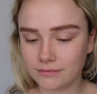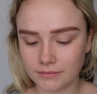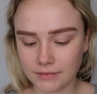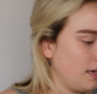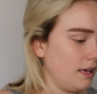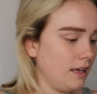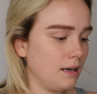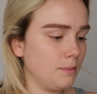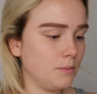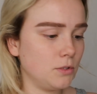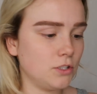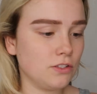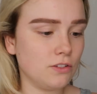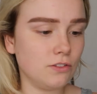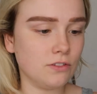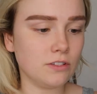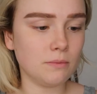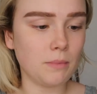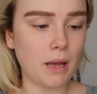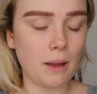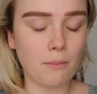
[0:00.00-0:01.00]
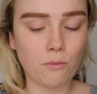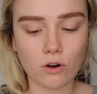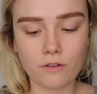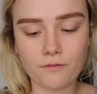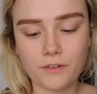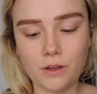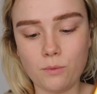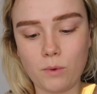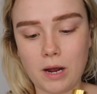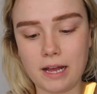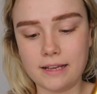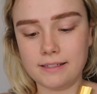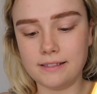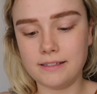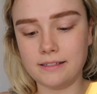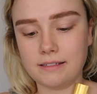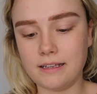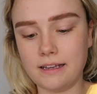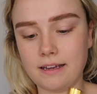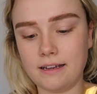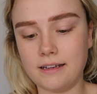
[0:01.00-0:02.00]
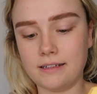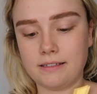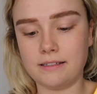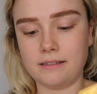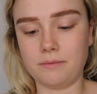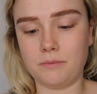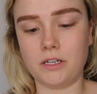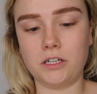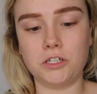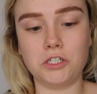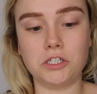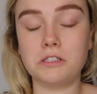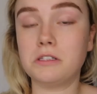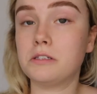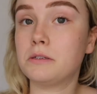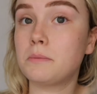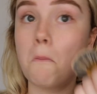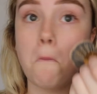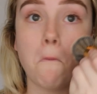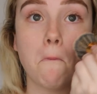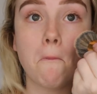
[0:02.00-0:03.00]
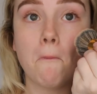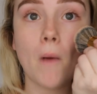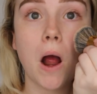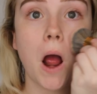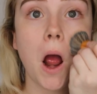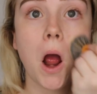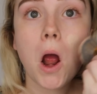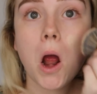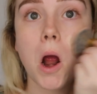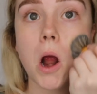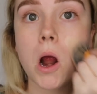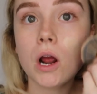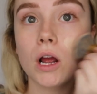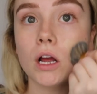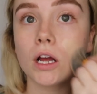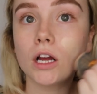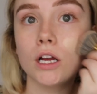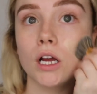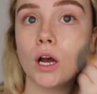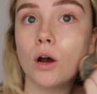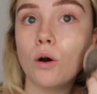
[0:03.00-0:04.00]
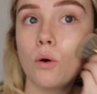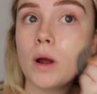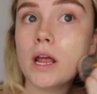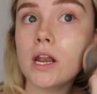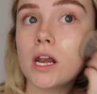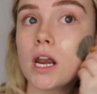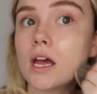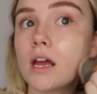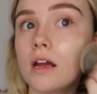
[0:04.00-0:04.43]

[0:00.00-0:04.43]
And I'm just using my Morphe Y6. I'm gonna just go in there.